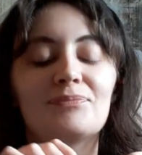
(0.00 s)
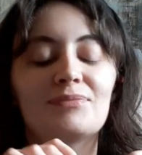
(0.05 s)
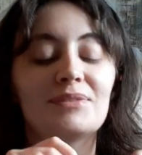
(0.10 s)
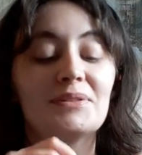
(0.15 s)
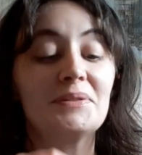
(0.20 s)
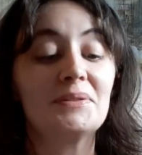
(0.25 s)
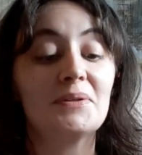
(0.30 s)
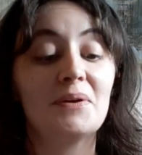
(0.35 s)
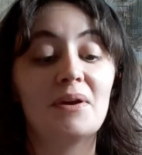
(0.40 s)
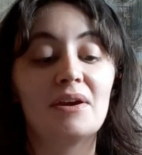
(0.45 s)

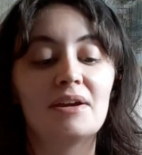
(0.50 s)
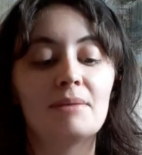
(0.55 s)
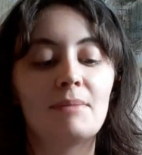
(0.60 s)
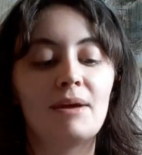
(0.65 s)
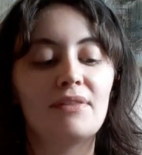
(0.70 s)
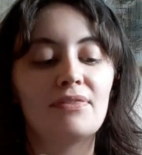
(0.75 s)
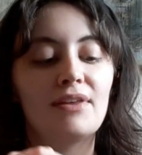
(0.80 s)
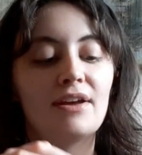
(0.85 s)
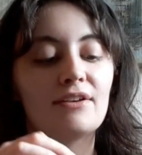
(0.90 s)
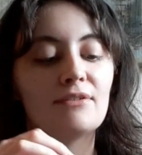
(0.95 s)
Sorry
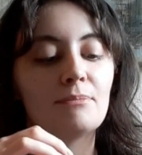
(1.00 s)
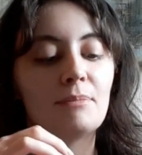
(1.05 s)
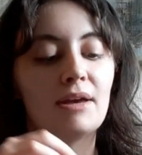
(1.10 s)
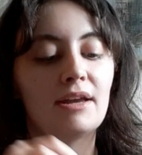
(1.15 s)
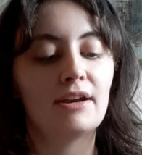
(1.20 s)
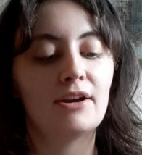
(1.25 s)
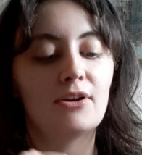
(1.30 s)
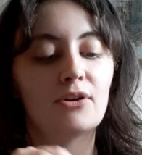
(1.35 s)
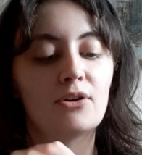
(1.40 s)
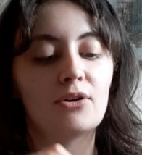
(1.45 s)
about that if
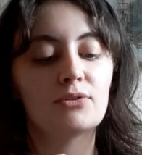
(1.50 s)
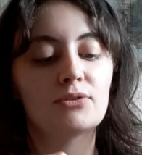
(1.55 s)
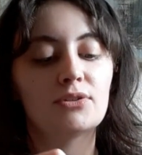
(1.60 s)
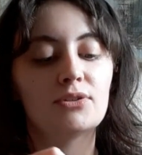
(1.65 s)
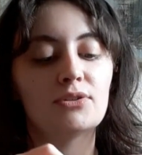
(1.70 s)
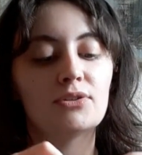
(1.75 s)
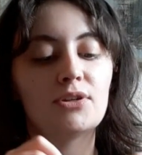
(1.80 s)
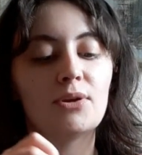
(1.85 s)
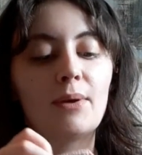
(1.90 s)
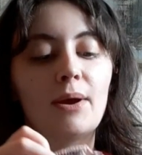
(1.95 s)
pet hair
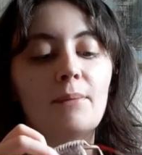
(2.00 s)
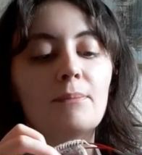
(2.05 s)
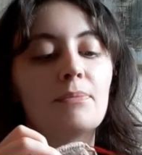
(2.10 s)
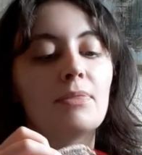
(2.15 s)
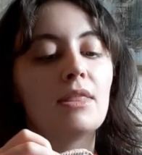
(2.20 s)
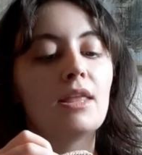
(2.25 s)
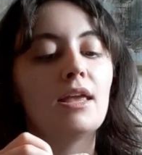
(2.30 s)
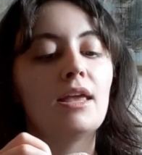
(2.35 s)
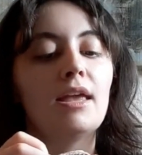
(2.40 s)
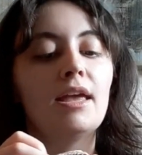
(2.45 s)
grosses you
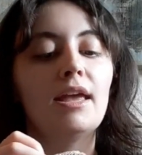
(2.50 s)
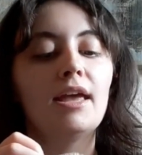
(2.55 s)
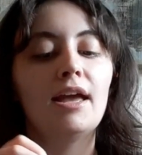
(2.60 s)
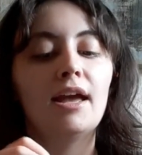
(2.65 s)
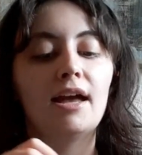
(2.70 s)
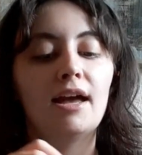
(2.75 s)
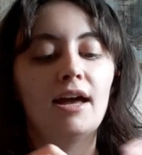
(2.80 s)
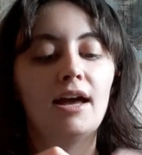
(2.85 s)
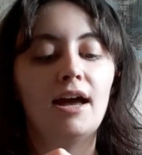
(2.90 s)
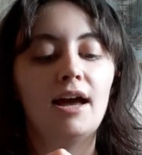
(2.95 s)

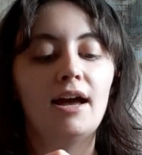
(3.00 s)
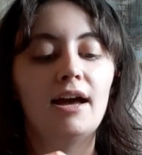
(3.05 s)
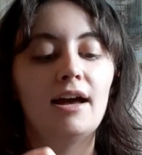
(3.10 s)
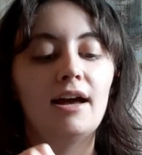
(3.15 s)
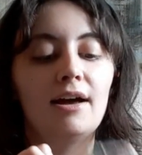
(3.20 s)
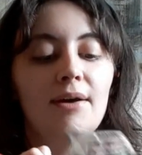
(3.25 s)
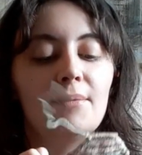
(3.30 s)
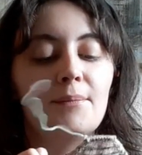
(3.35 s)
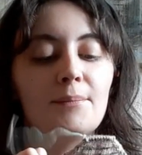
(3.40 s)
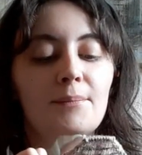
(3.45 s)

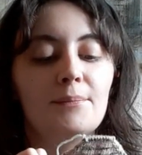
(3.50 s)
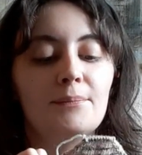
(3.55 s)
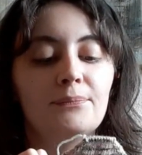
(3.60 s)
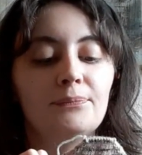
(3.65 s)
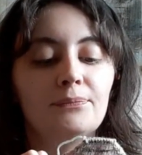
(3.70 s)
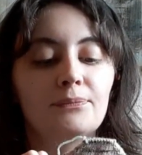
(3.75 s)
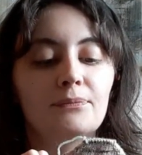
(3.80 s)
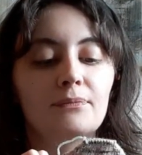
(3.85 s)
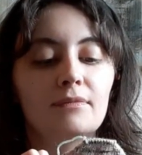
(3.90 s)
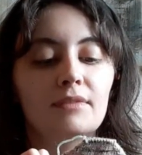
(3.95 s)
out.
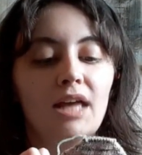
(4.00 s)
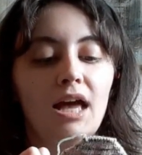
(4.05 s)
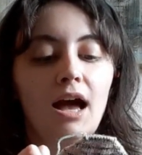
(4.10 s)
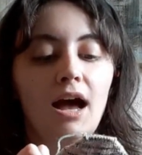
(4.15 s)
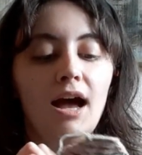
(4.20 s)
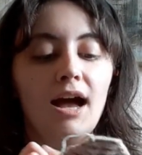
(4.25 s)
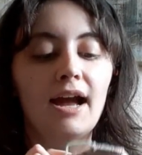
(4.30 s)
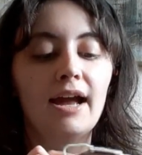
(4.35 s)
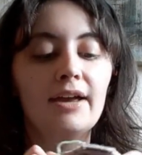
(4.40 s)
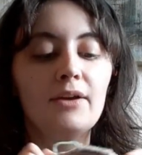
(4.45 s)

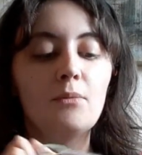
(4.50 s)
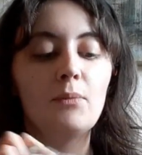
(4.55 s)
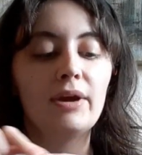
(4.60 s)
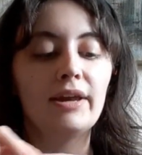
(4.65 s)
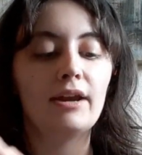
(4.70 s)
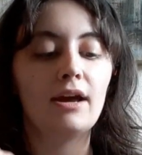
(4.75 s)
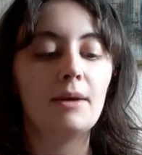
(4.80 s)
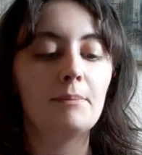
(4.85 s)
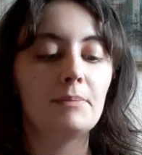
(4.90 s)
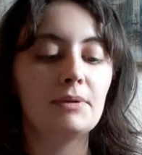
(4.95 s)
I
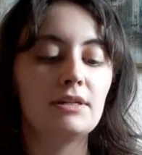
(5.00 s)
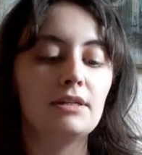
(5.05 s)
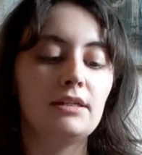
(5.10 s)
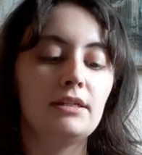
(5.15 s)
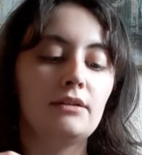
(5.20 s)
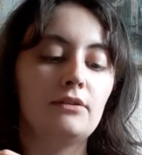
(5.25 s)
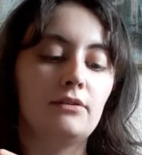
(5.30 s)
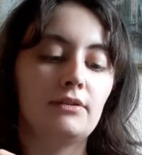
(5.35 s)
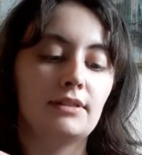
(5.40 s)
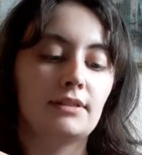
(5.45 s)
went up a
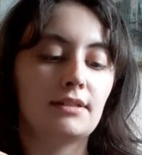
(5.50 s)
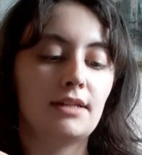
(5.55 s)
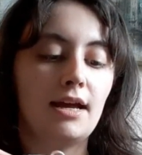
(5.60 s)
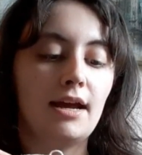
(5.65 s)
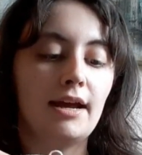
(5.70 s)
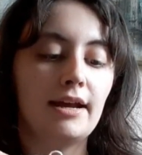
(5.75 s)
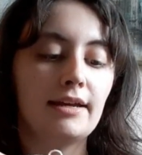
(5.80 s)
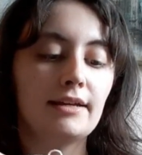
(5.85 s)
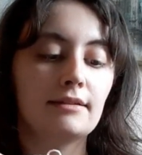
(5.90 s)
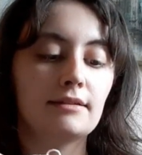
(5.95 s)
needle
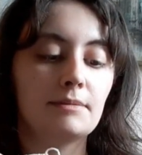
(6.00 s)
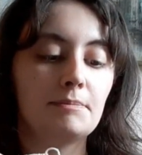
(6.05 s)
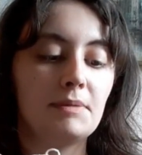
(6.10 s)
size